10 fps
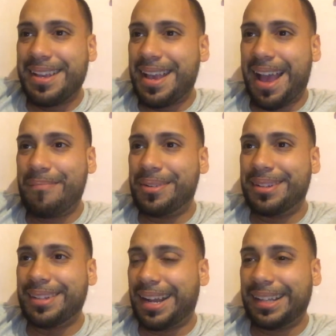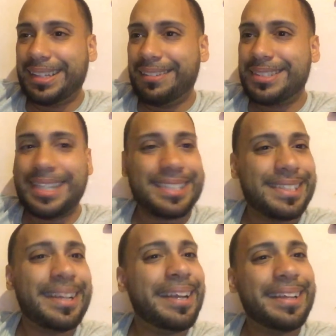It happened. I think it was
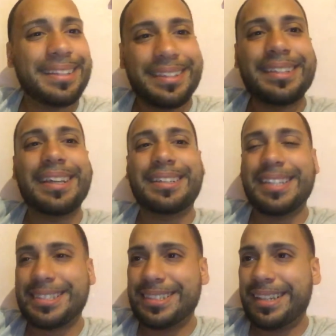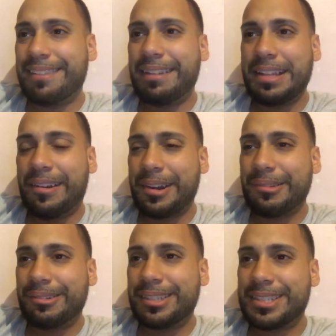yesterday. Yeah, yesterday. I read the
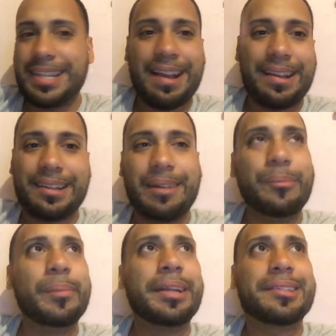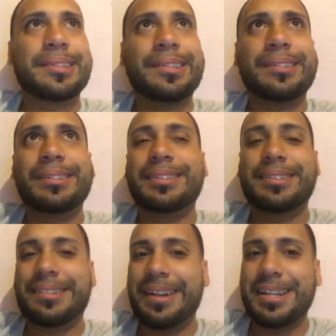article just now, a couple minutes ago.
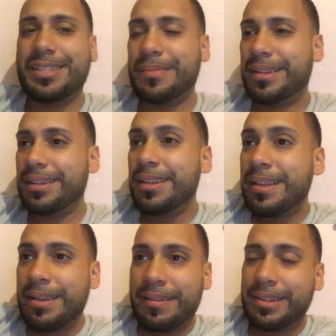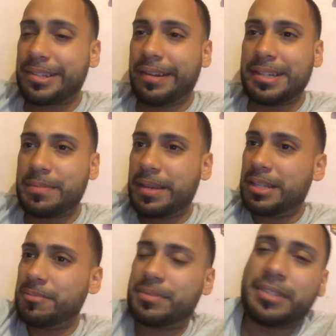It's crazy, man. It's crazy,
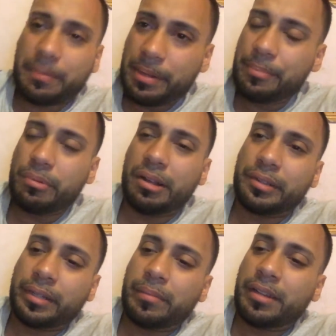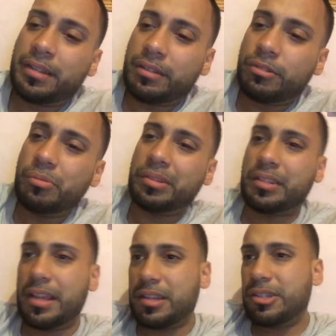man. There's some sick people out there, man. Who
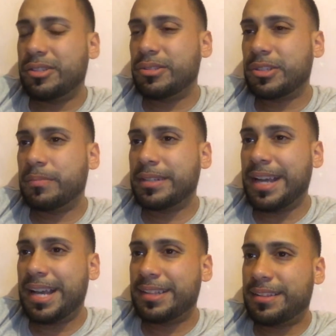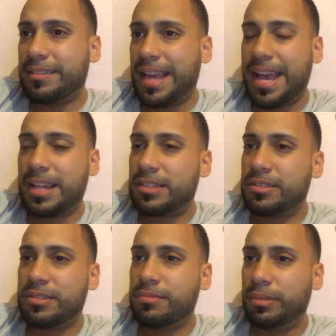would think, you know, some god
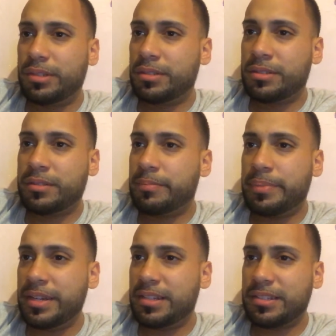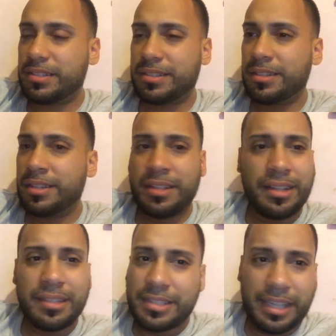dads would be just
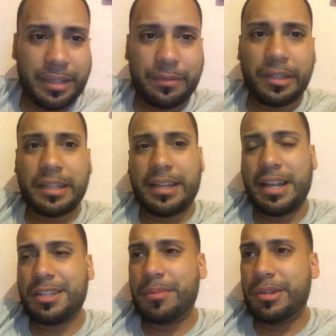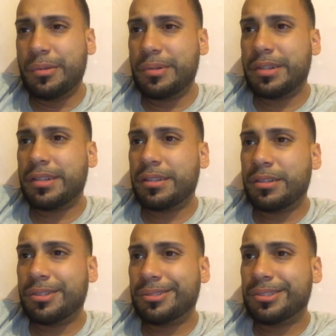sick in the fucking head to be doing that,
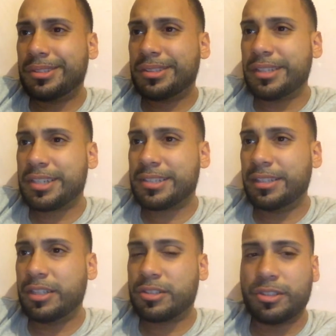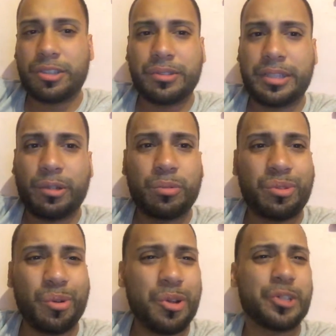you know, just sexually assault their
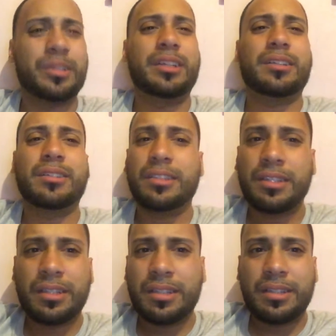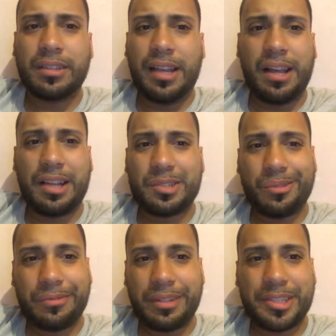own daughter. Like, the hell, that's
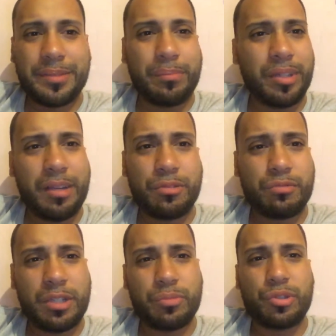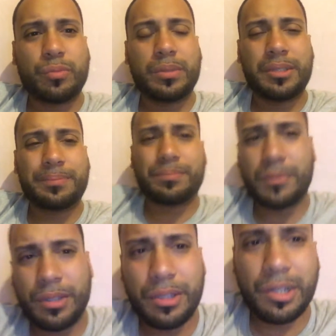your own flesh and blood. What's wrong with you, man?
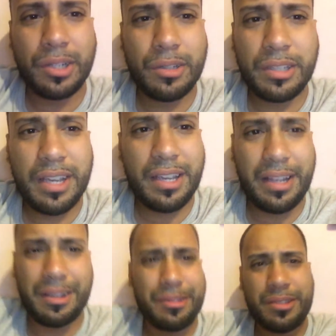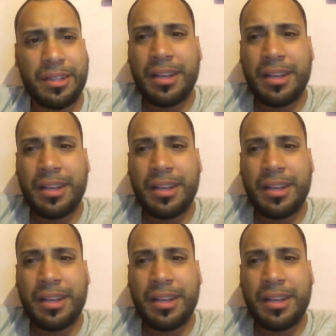You know, yeah, yeah it was,